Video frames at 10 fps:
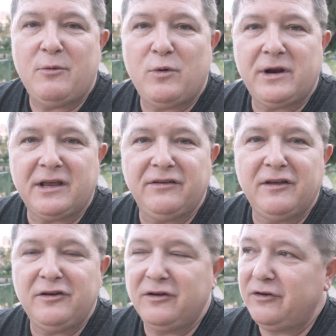I want to
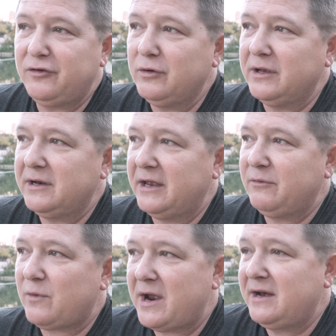continue to do it.
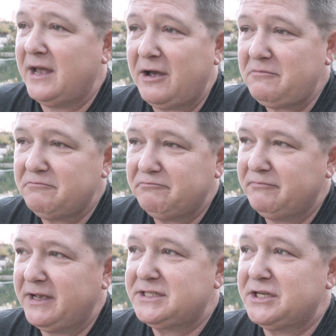And right now,
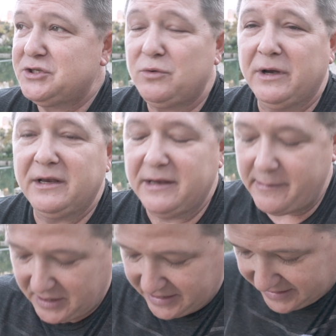it's a joy. I
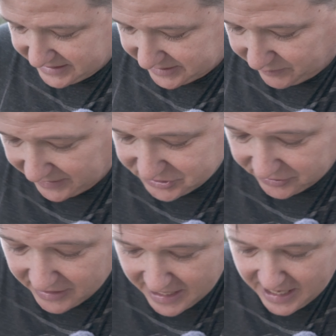mean, it is a
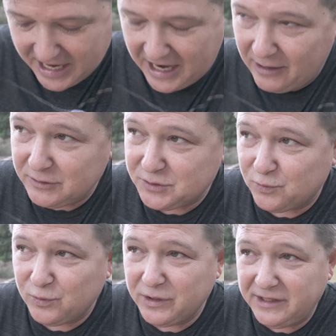pleasure. I was
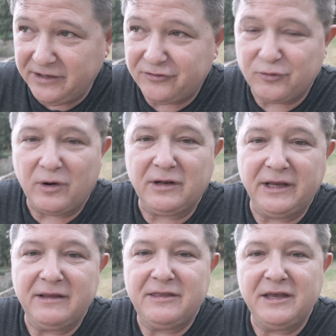really
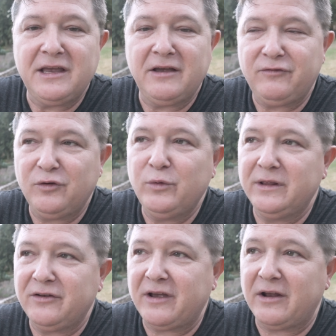struggling thinking of
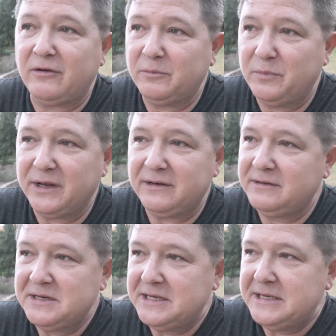doing the channel, but
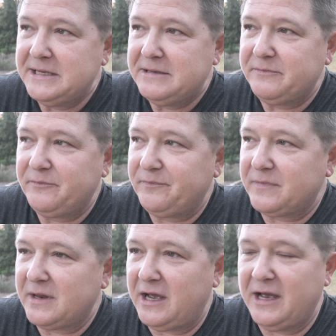
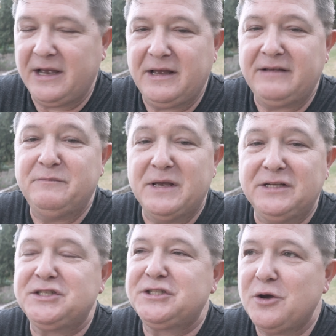I, have been
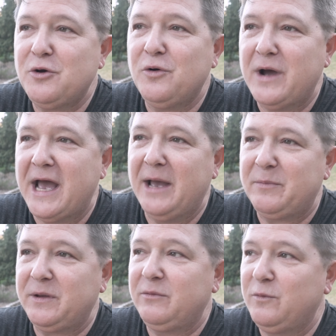so
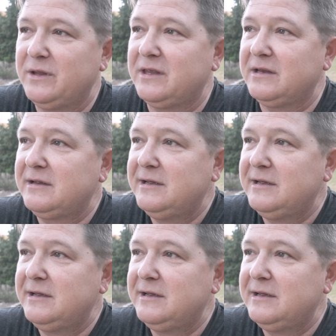happy with it.